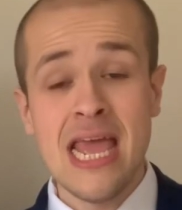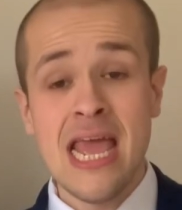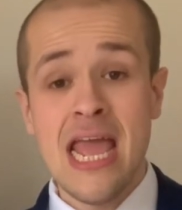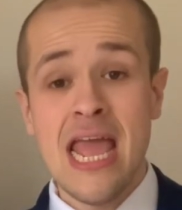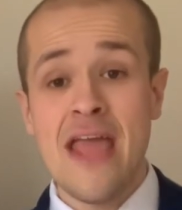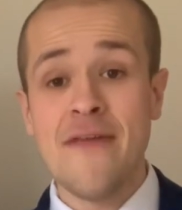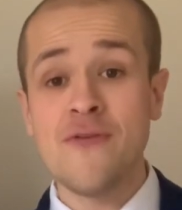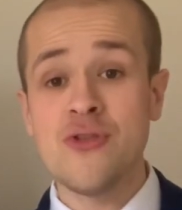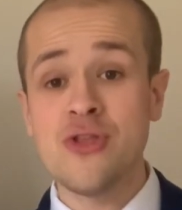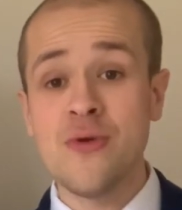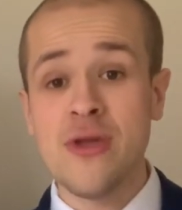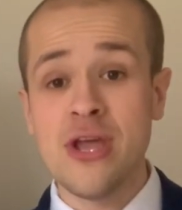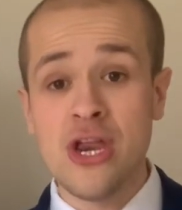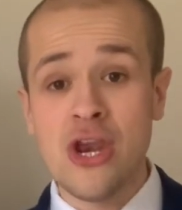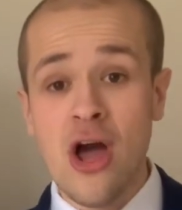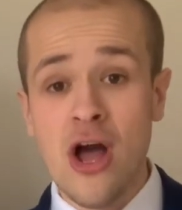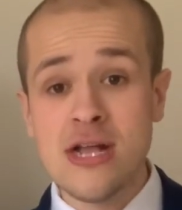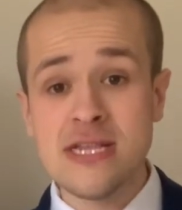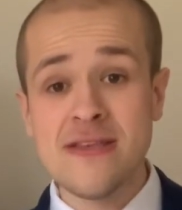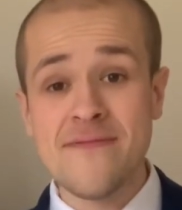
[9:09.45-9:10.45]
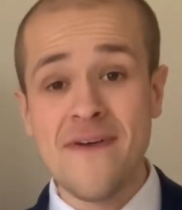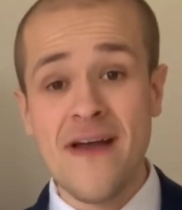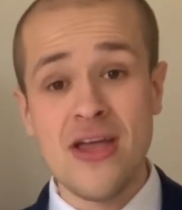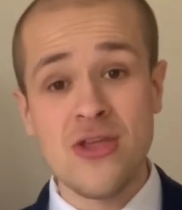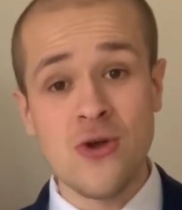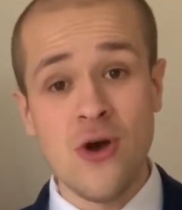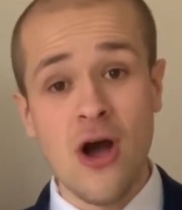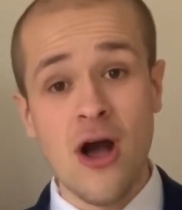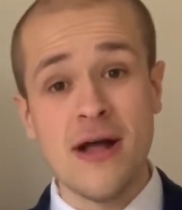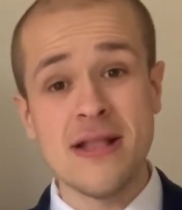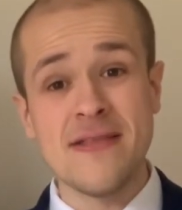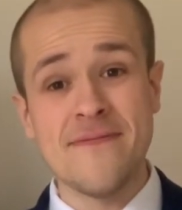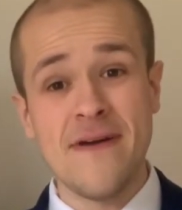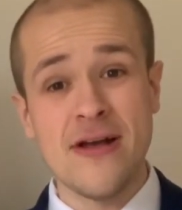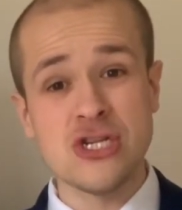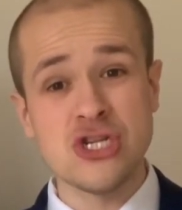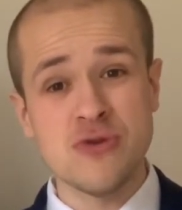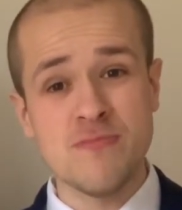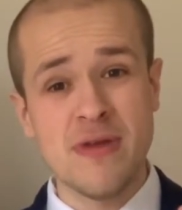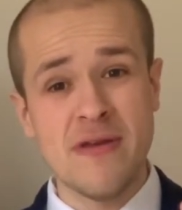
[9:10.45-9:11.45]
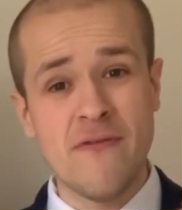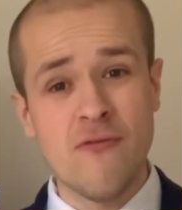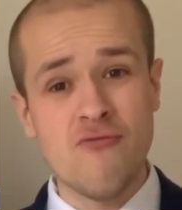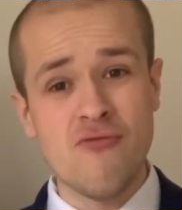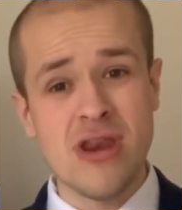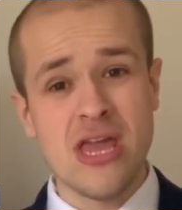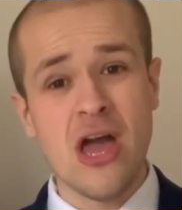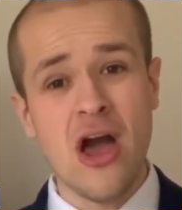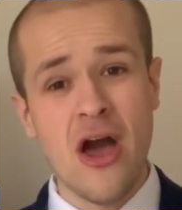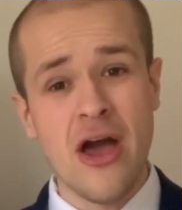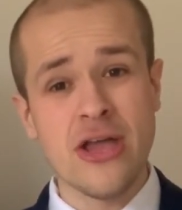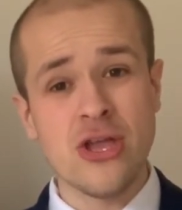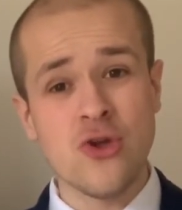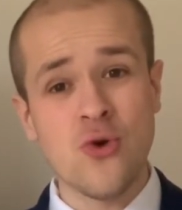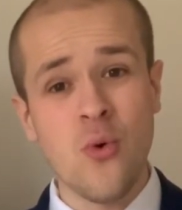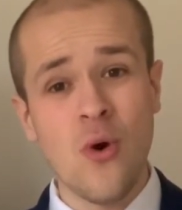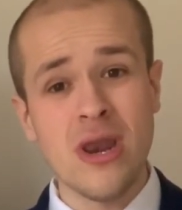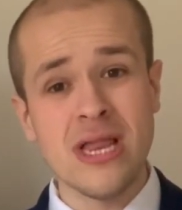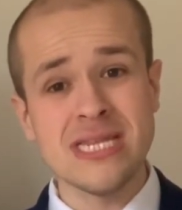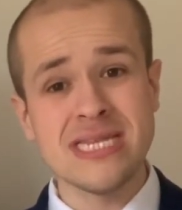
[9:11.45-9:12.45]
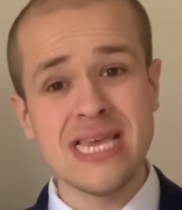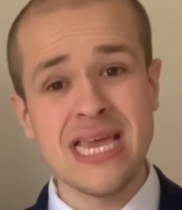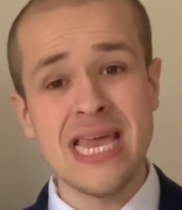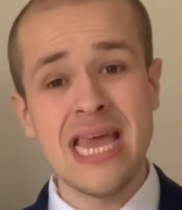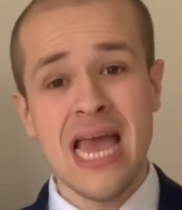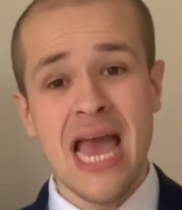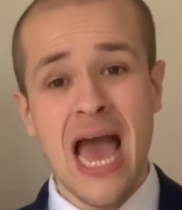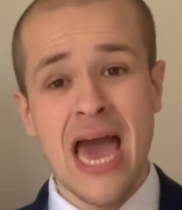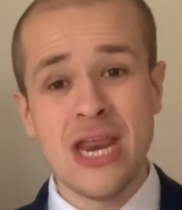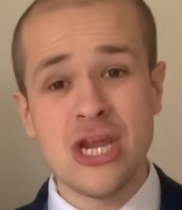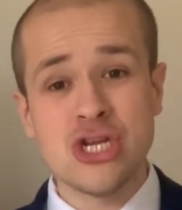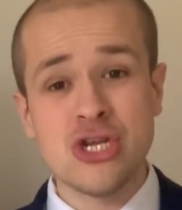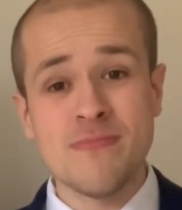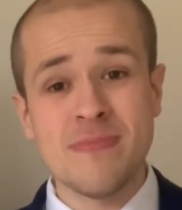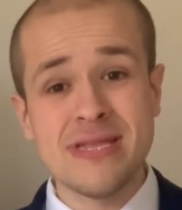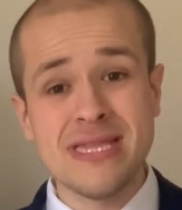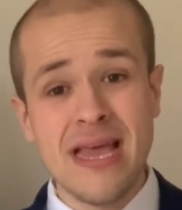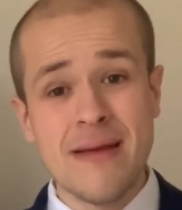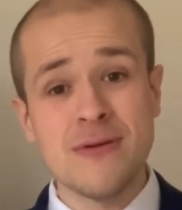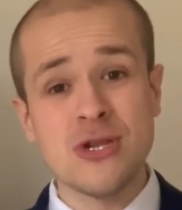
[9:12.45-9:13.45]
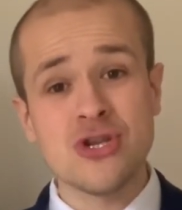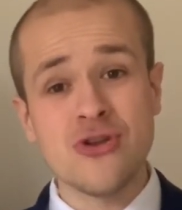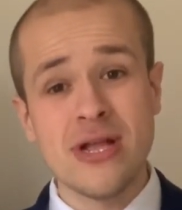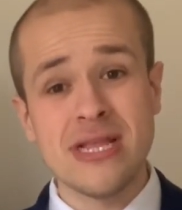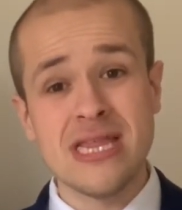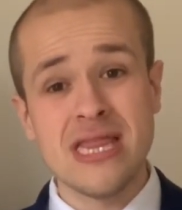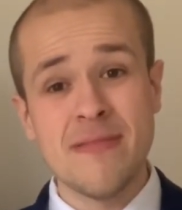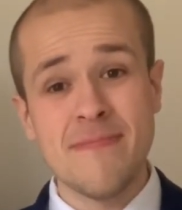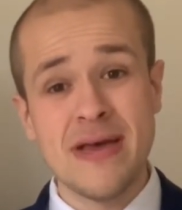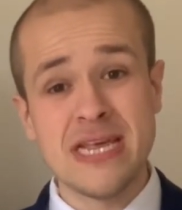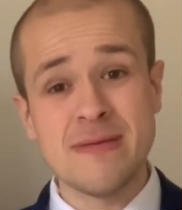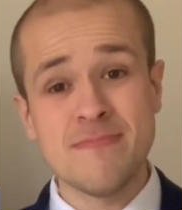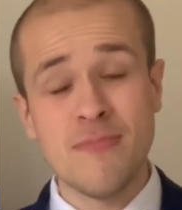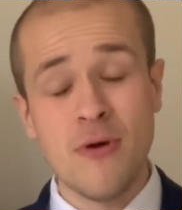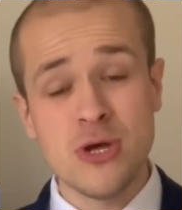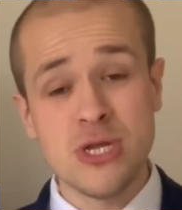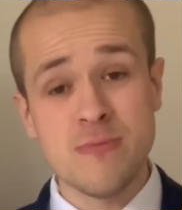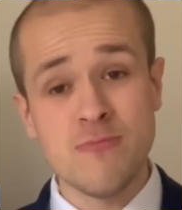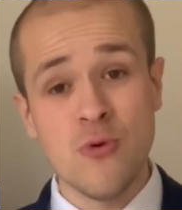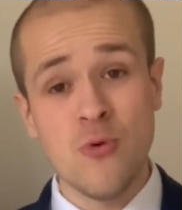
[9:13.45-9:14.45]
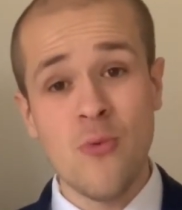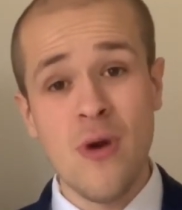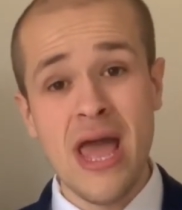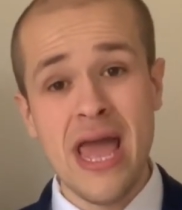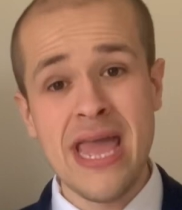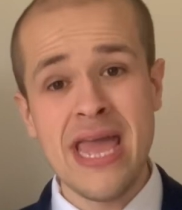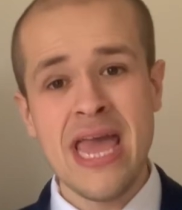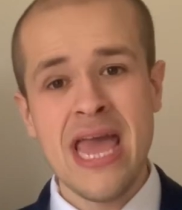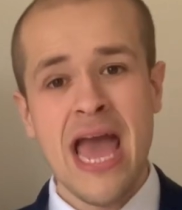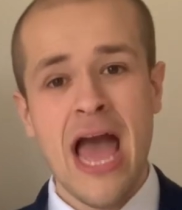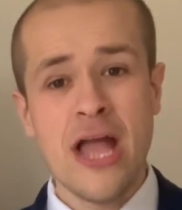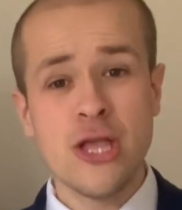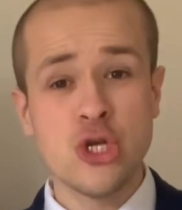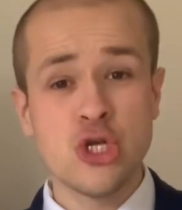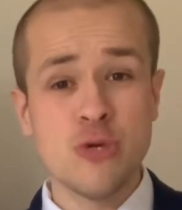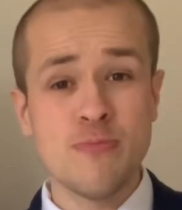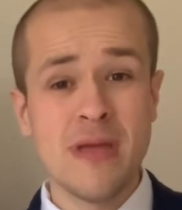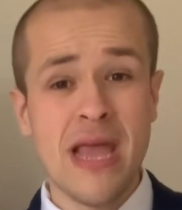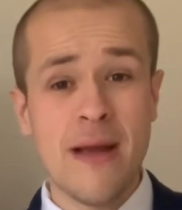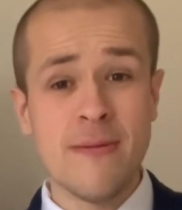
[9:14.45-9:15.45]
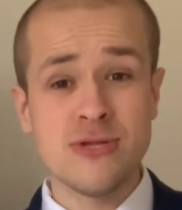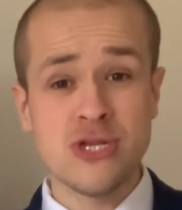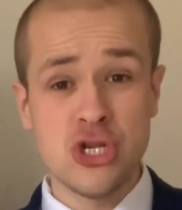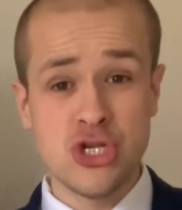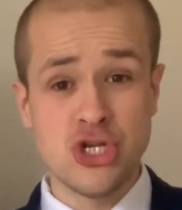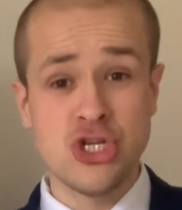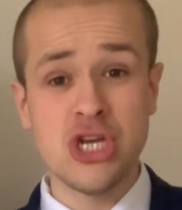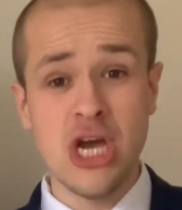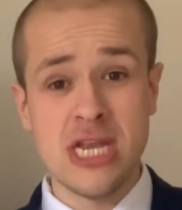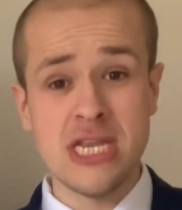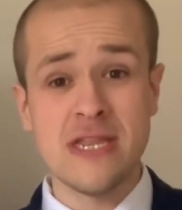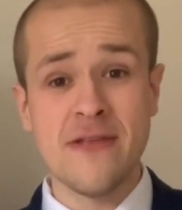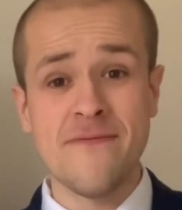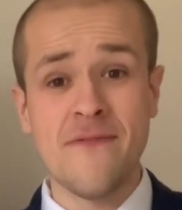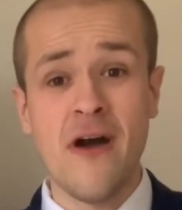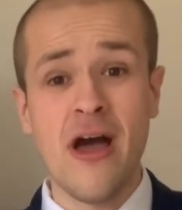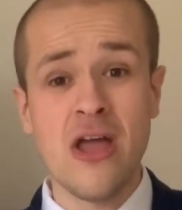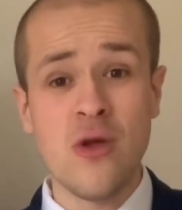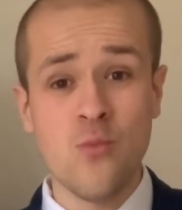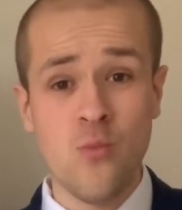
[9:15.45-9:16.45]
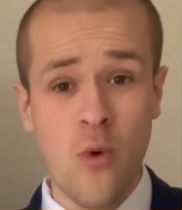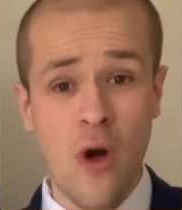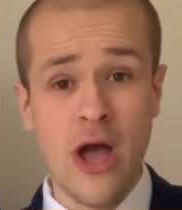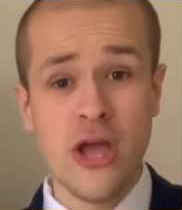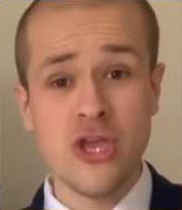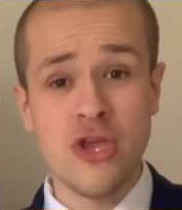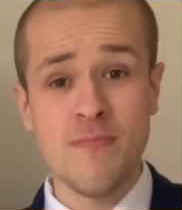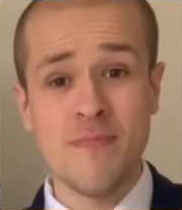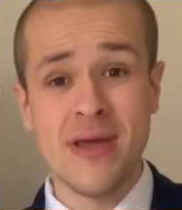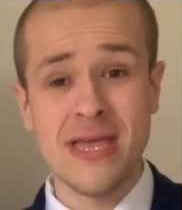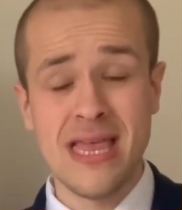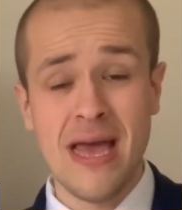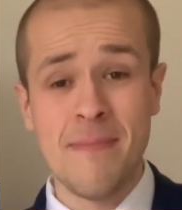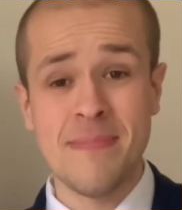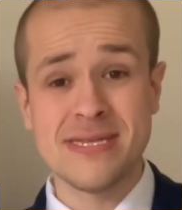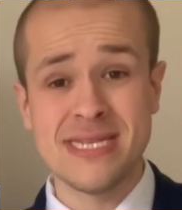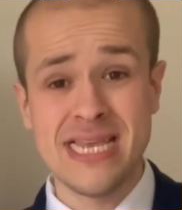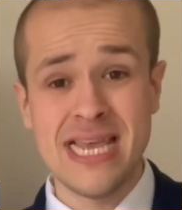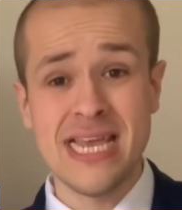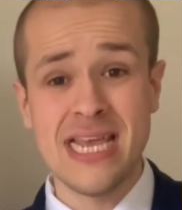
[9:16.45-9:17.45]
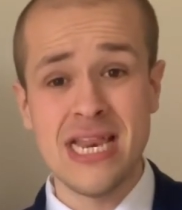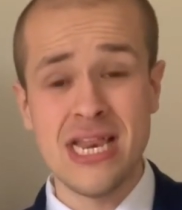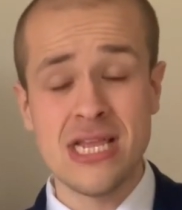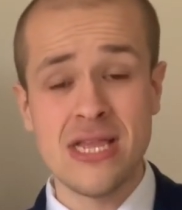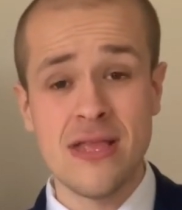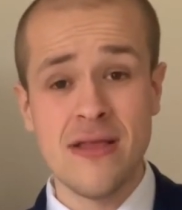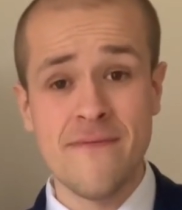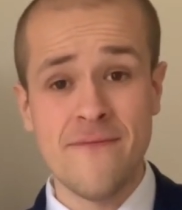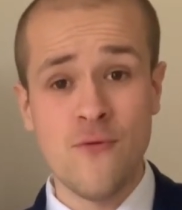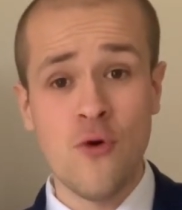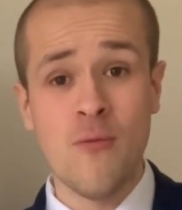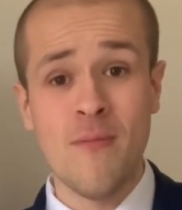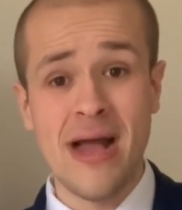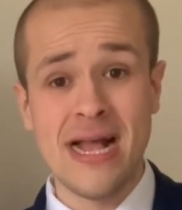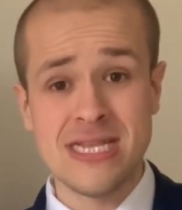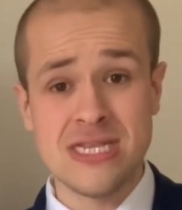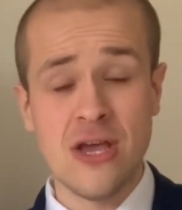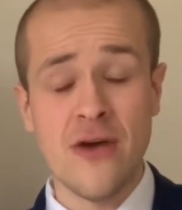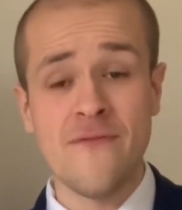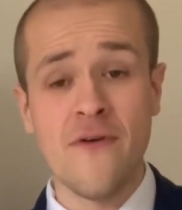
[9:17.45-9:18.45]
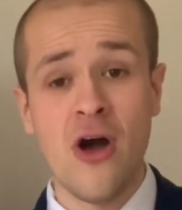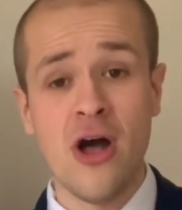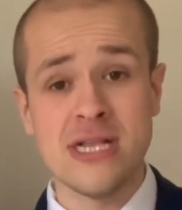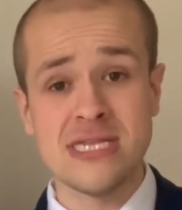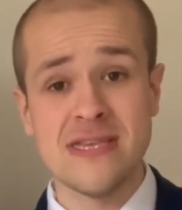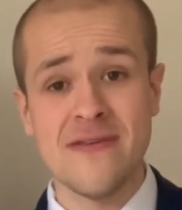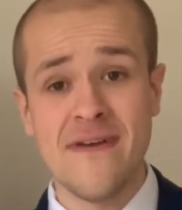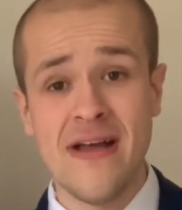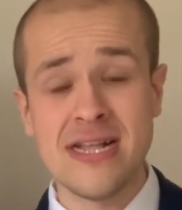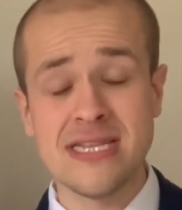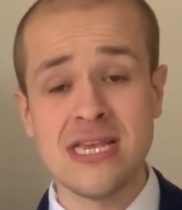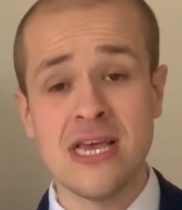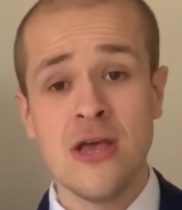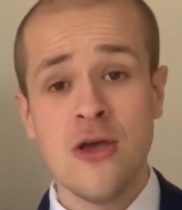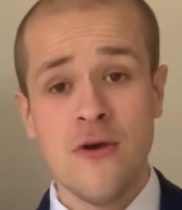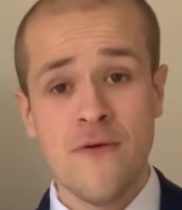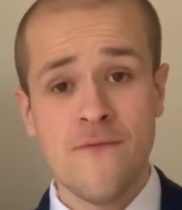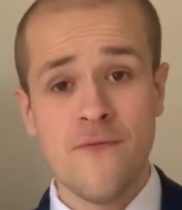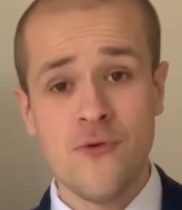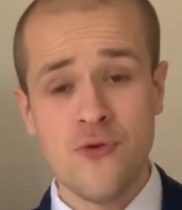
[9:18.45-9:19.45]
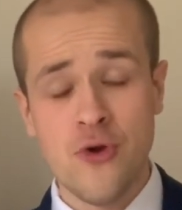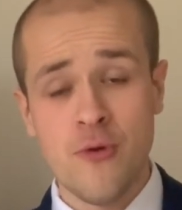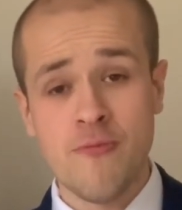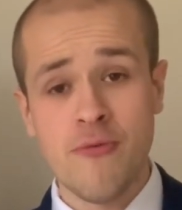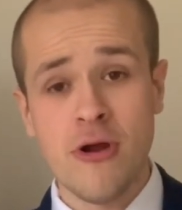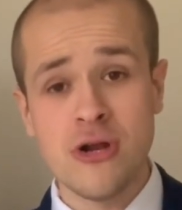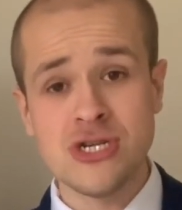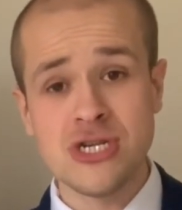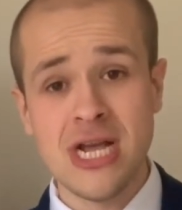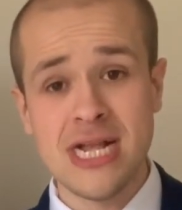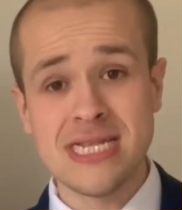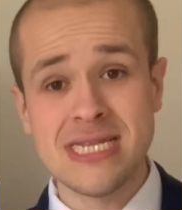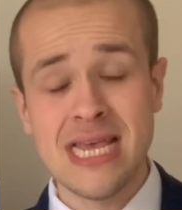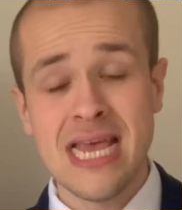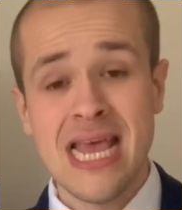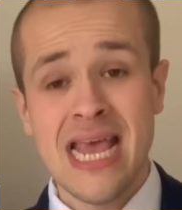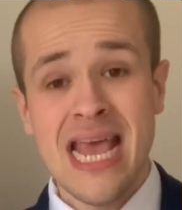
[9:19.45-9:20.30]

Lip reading: If you're doing an artifact, your artifact should be of a really high quality and it should be demonstrated in the best possible way. And you should be able to justify why you picked that particular format of artifact for your project.